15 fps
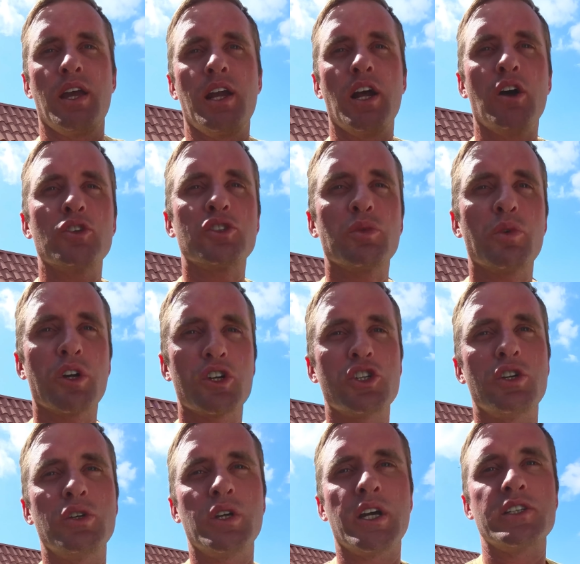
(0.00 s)
And I also want to
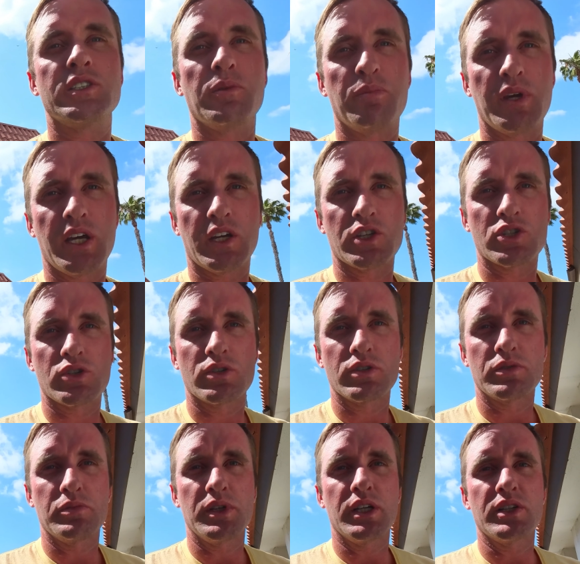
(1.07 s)
show you guys the pictures,
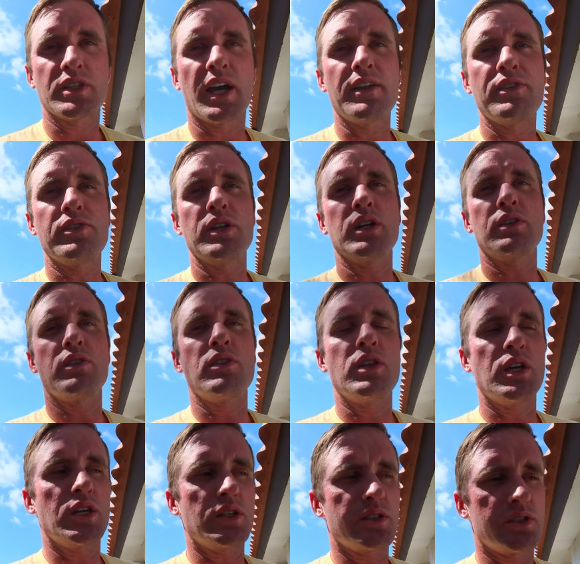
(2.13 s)
because I think
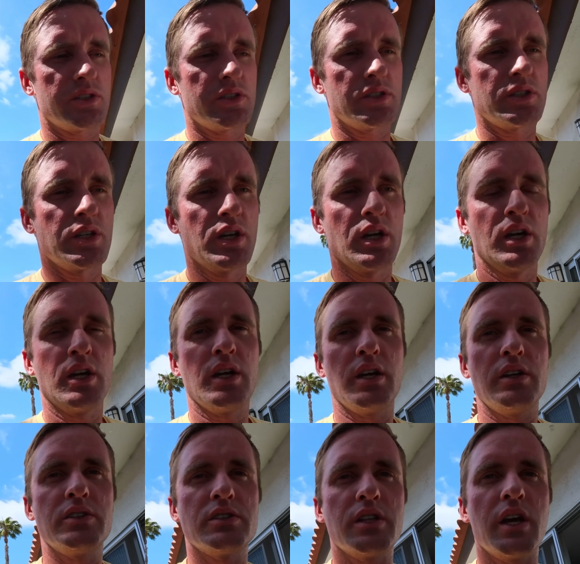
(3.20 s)
this
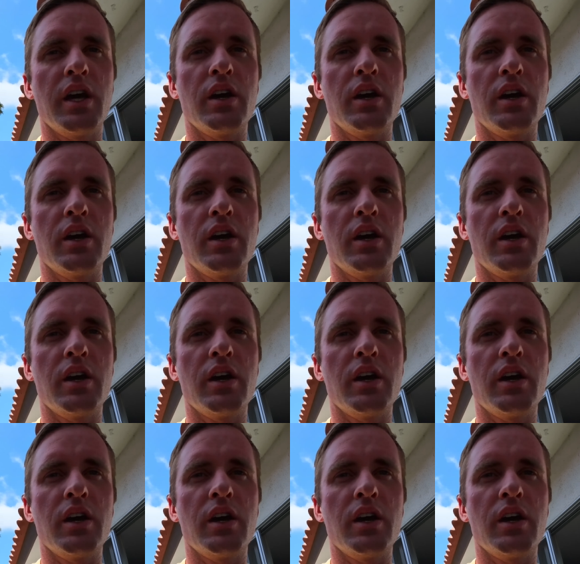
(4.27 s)
is the